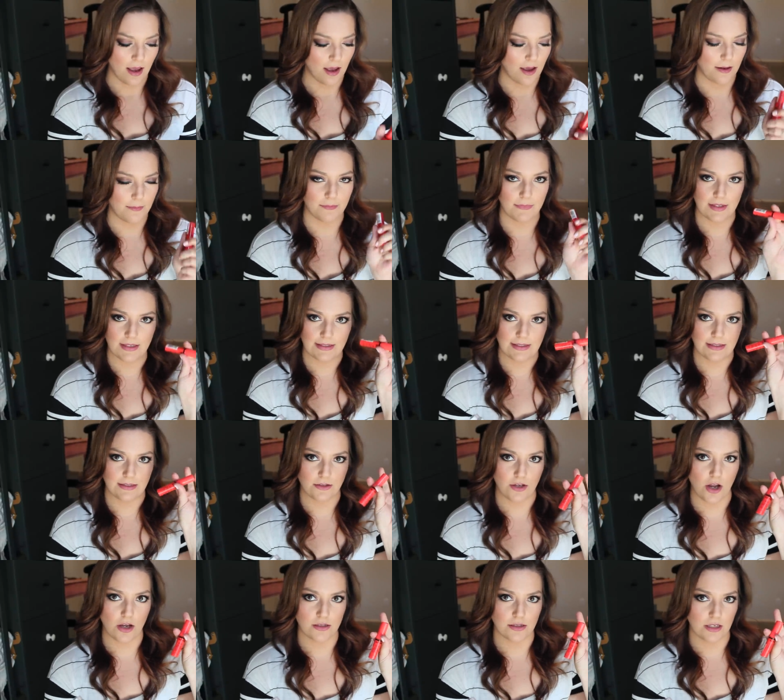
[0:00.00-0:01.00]
Um, this is
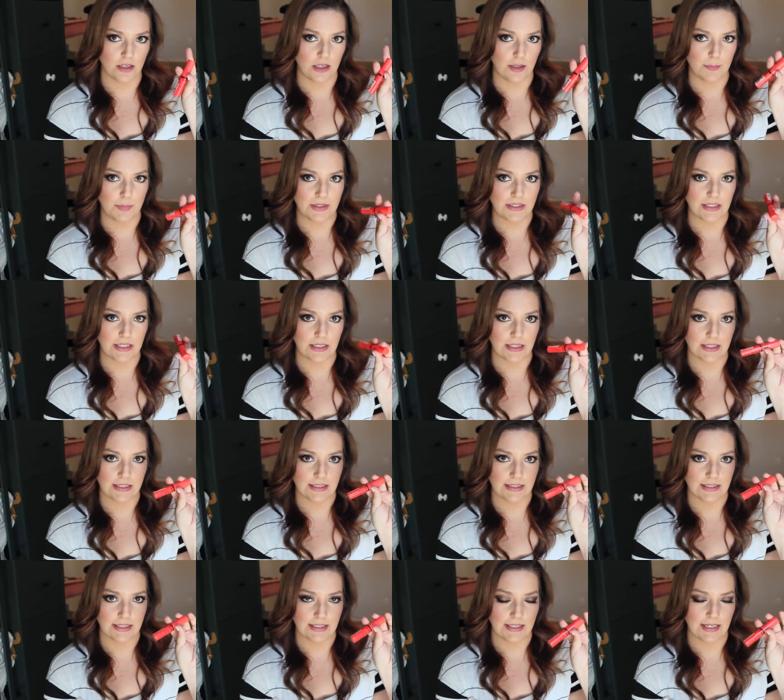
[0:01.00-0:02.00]
not a lippy stick.
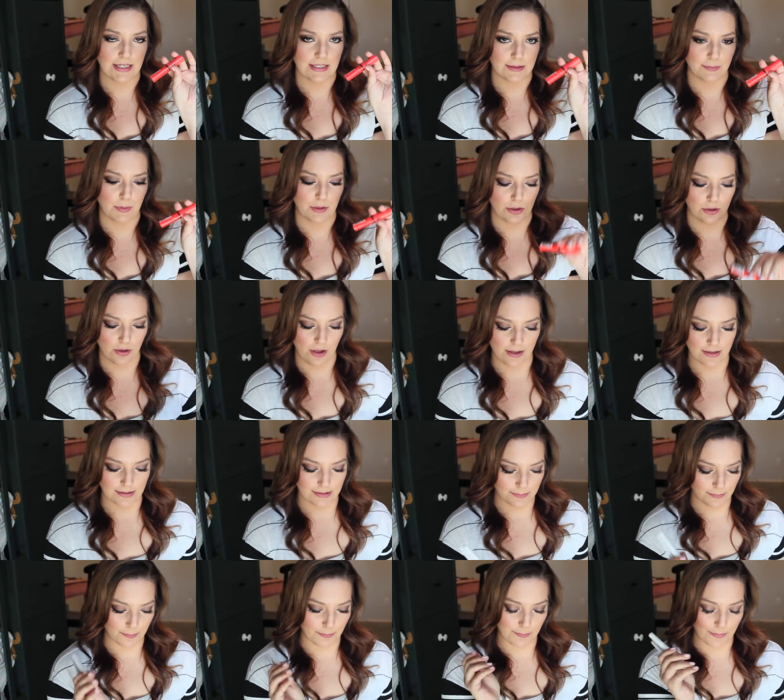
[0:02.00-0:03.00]
This is a NYX Butter
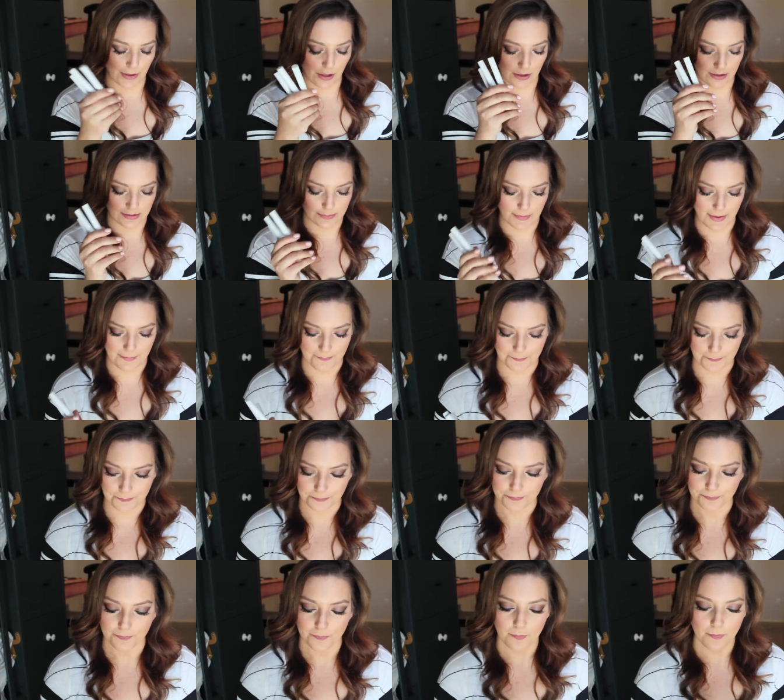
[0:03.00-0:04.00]
Gloss, but I'll explain.
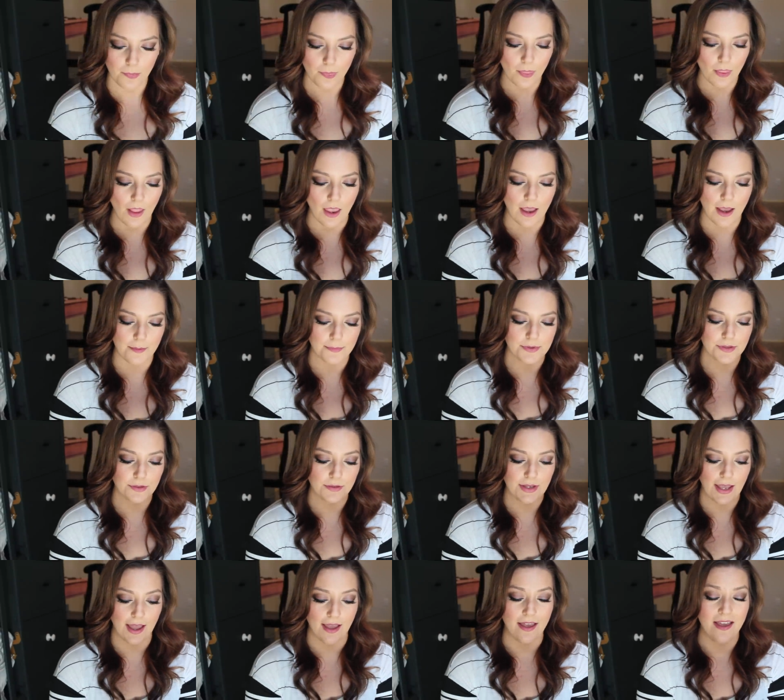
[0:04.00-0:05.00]
Um, so
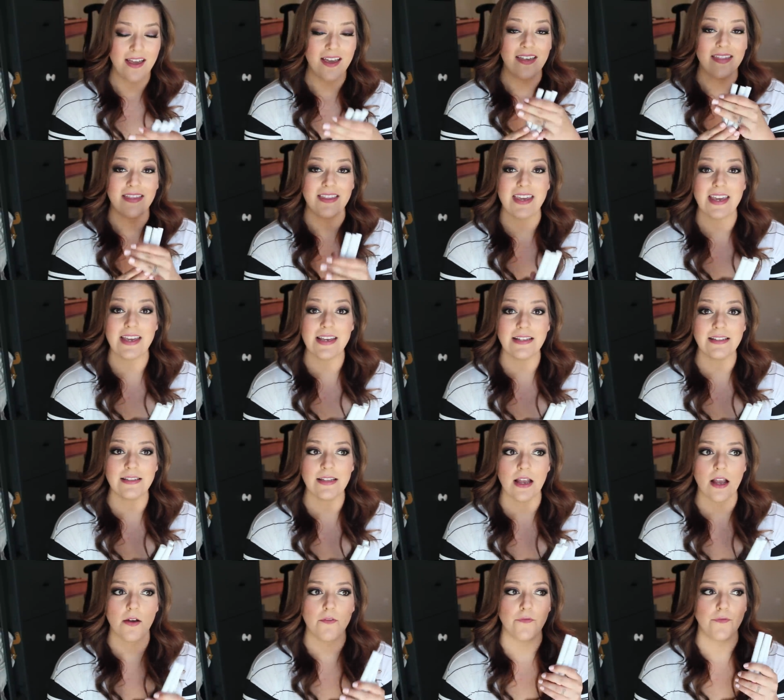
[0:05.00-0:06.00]
yeah, these,
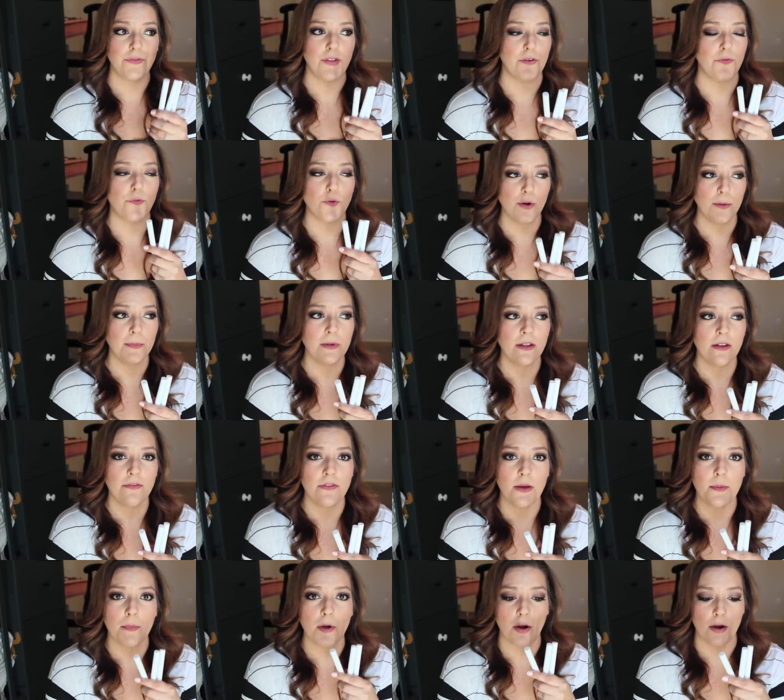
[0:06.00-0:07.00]
the formula of
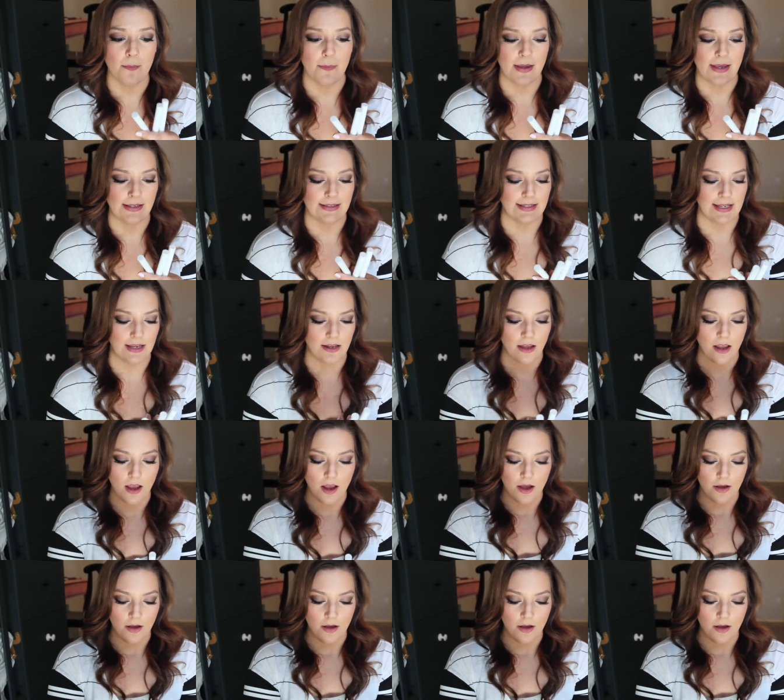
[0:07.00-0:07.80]
them are amazing.